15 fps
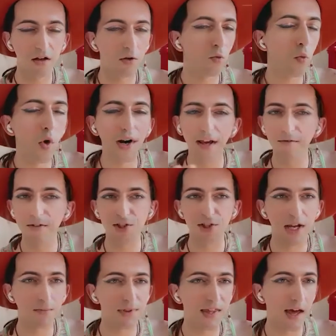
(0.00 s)
whatever
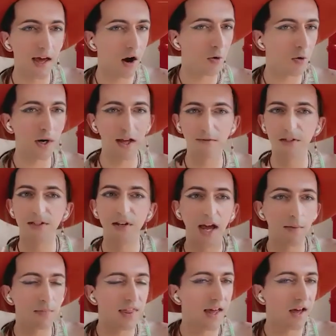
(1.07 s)
shape they are, whatever
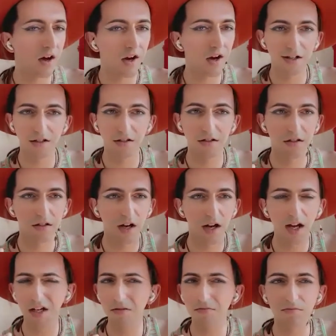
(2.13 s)
type they are.
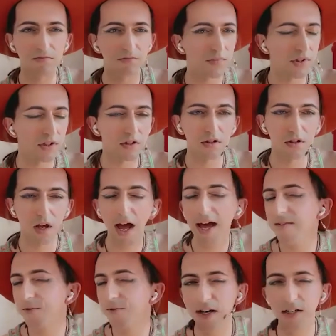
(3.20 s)

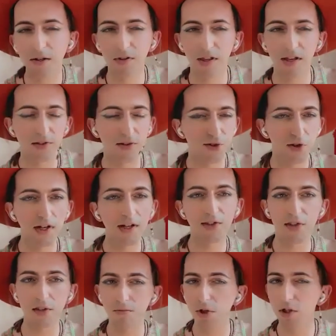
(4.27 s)
I've tried it with like
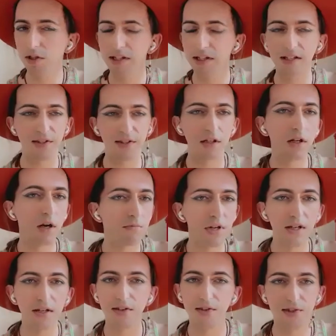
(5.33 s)
strings and Booleans and
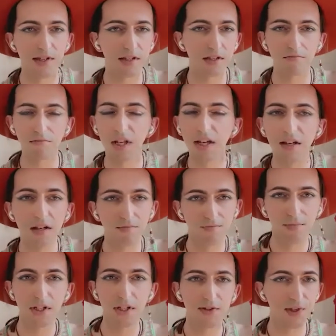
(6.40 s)
numbers and
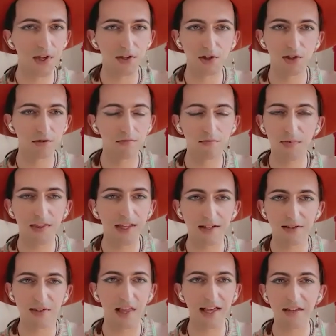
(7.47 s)
such
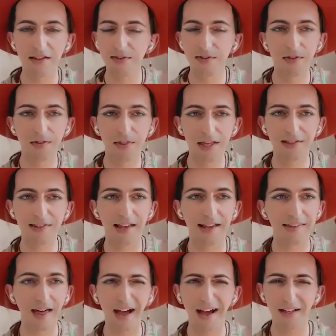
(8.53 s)
things like
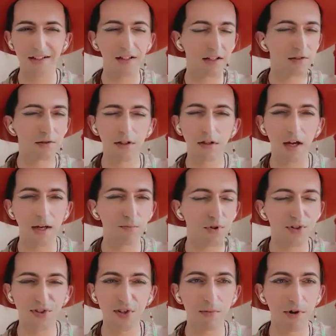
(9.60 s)
that. I
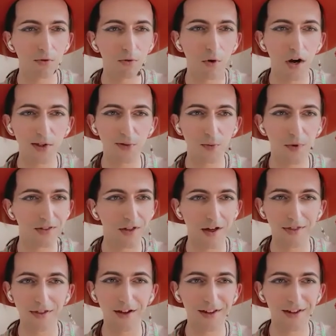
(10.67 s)
presume it works with
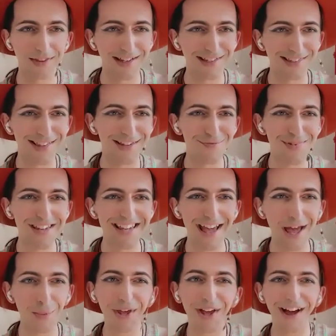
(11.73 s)
other things that can be
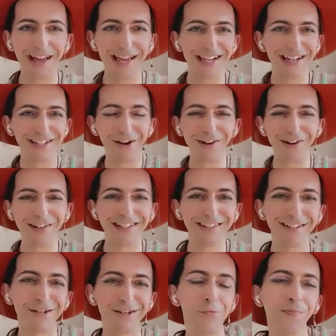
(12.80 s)
ABI encoded.